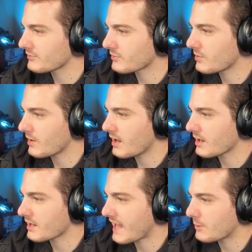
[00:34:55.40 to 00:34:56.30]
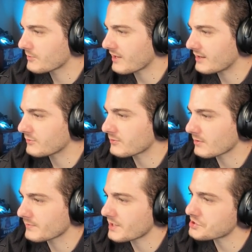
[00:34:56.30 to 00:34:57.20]
homeless uh, count and
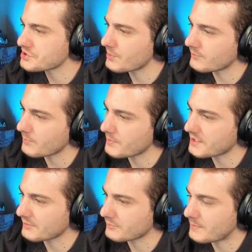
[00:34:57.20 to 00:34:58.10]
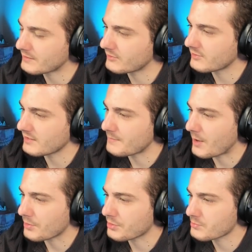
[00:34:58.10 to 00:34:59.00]
survey shows that we can expect to see
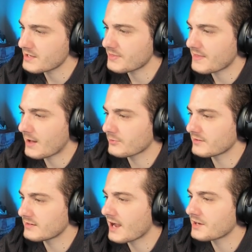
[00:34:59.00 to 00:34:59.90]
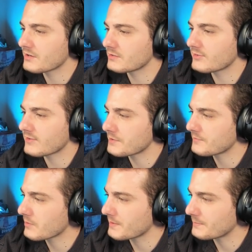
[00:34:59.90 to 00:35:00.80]
about
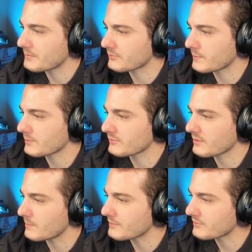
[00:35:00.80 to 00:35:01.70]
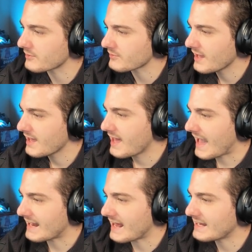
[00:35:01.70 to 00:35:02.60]
3,974 people experiencing homelessness
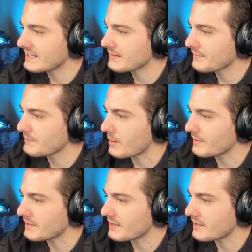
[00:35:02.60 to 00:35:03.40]
at any given